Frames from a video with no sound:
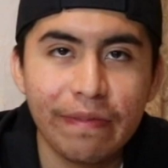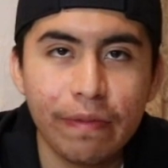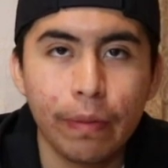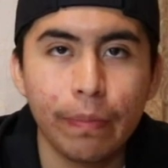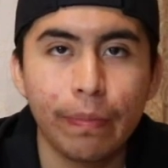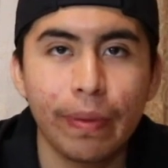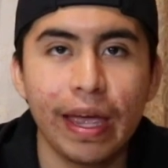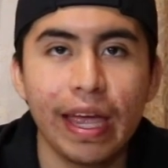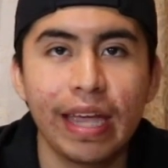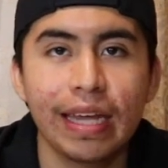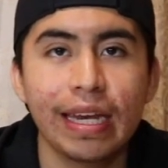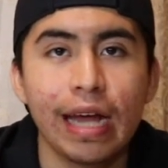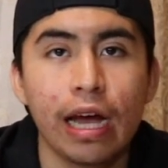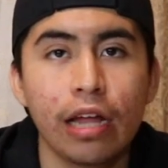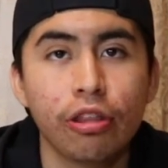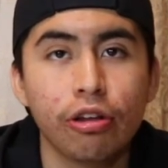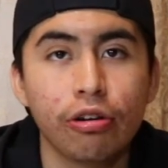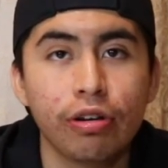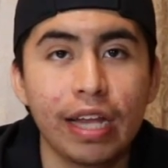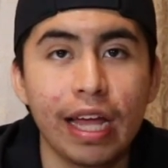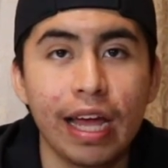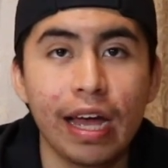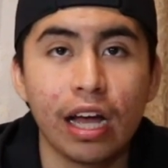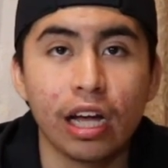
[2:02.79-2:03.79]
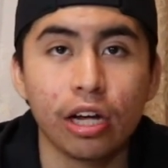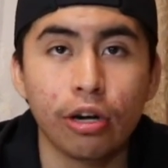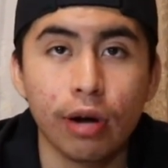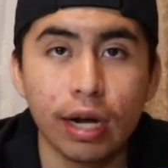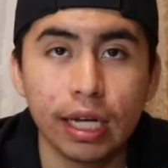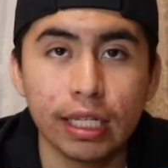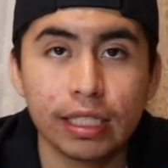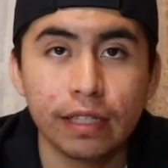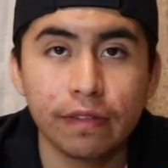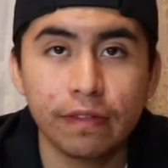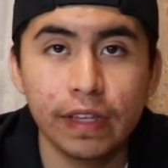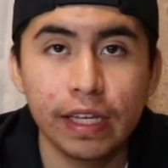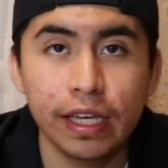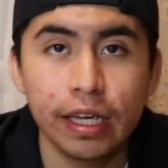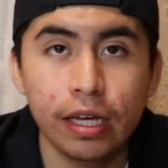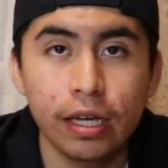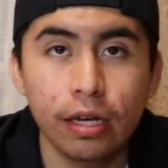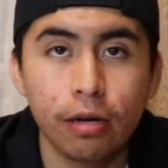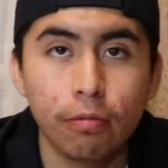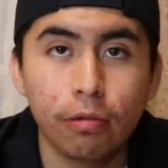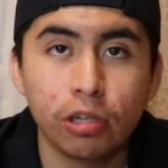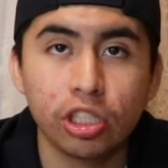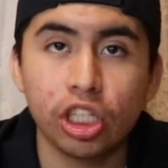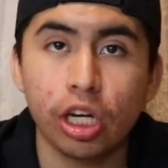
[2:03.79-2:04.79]
been paying down their debt aggressively,
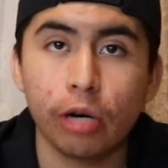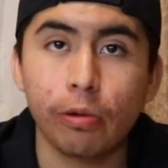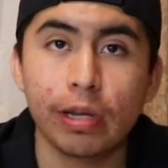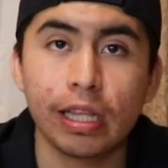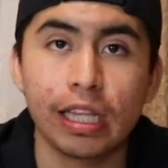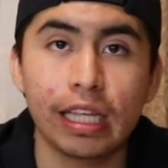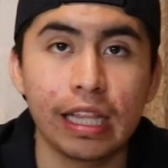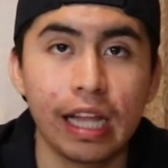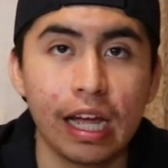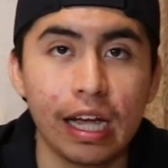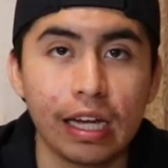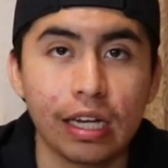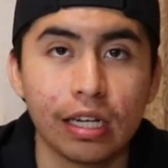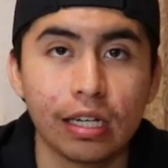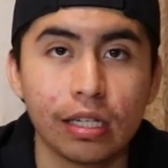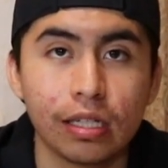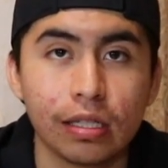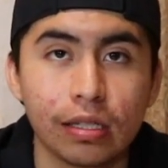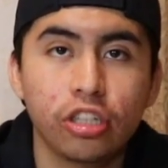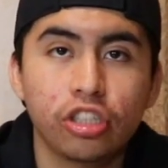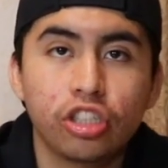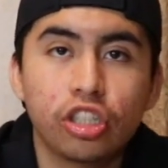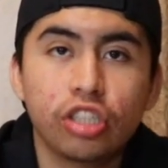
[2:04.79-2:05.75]
which I really like.